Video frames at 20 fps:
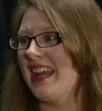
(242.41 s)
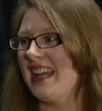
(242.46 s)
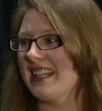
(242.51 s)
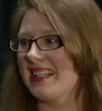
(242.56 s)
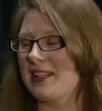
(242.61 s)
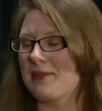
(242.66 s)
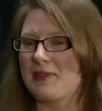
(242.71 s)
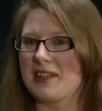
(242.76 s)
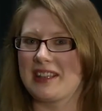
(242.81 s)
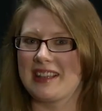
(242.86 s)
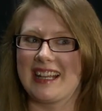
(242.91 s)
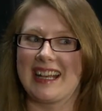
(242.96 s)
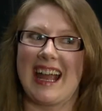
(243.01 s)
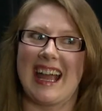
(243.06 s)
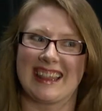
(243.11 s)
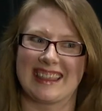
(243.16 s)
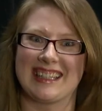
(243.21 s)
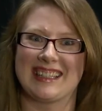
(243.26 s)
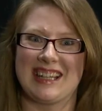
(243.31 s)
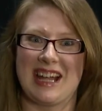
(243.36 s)
something that
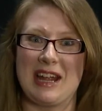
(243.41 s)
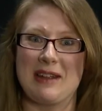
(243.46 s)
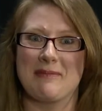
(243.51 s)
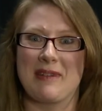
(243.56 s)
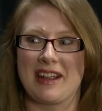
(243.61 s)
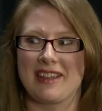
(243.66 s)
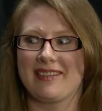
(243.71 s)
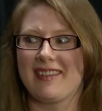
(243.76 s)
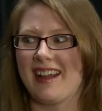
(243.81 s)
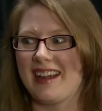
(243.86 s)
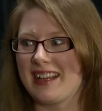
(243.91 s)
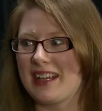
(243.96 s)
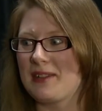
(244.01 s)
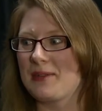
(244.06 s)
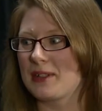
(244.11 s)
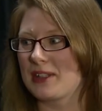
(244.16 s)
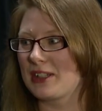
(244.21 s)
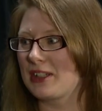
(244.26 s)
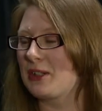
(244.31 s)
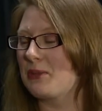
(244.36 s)
at the time I thought he
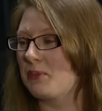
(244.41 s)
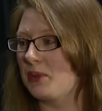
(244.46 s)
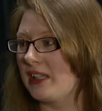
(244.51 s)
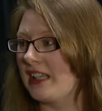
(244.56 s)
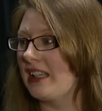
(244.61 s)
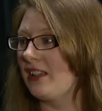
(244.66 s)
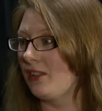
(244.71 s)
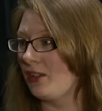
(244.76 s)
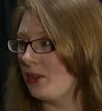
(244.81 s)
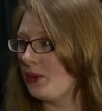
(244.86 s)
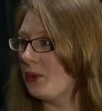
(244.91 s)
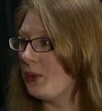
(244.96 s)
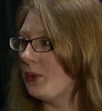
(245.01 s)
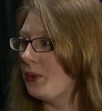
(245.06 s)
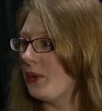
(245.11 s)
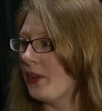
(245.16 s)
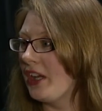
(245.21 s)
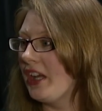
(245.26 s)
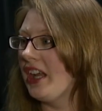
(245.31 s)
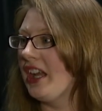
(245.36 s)
was a complete
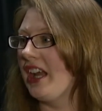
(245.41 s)
loon